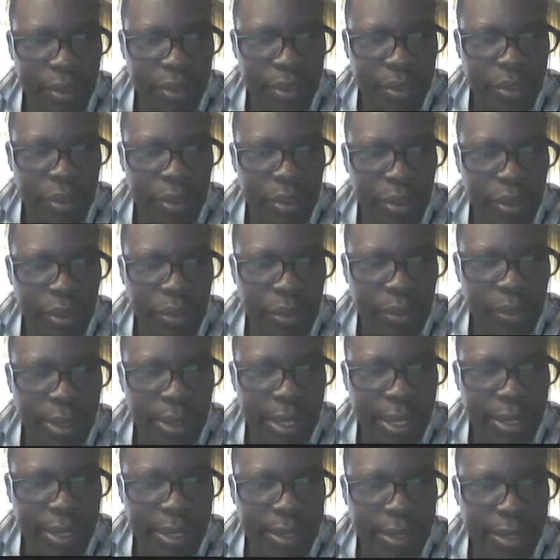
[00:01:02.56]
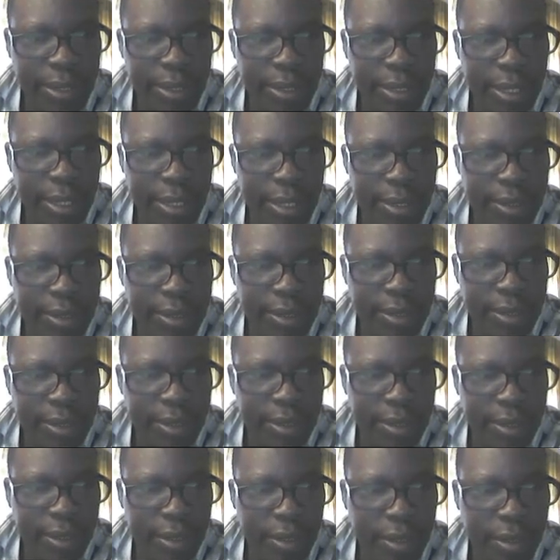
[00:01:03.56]
So you can see that
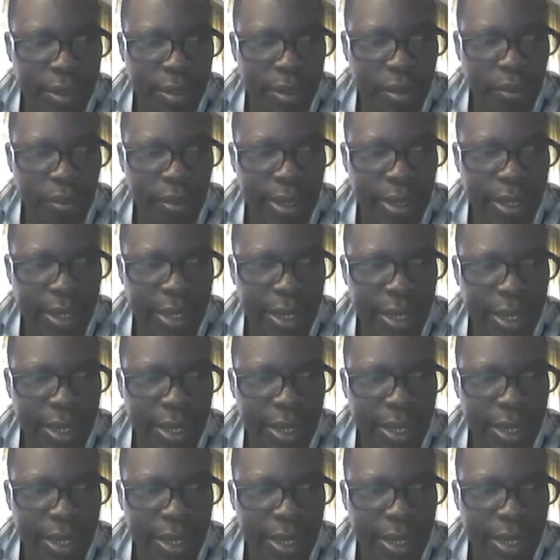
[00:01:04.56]
when